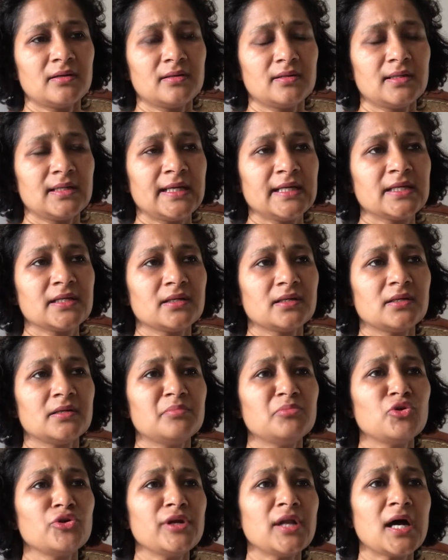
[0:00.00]
like a
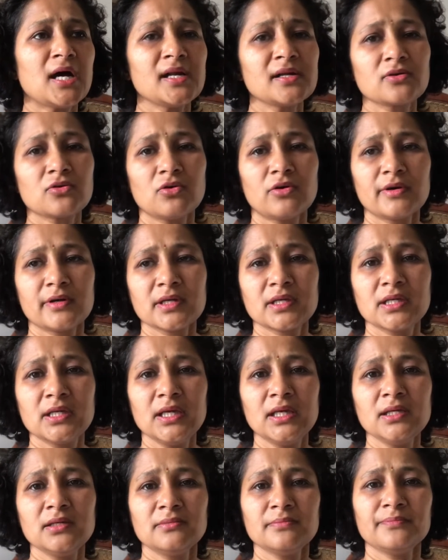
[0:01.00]
monarch or a
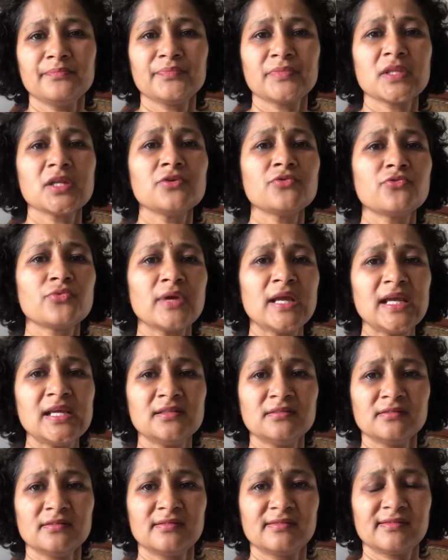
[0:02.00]
king
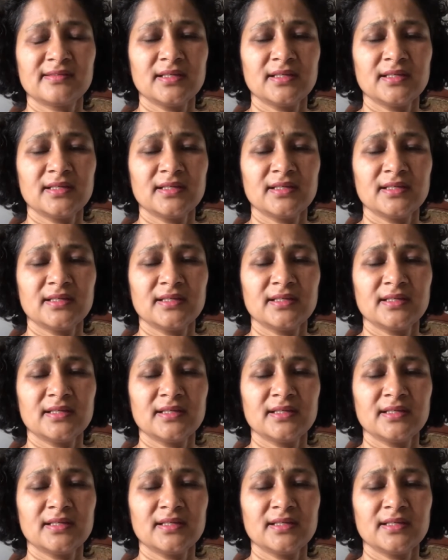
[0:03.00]
reigns.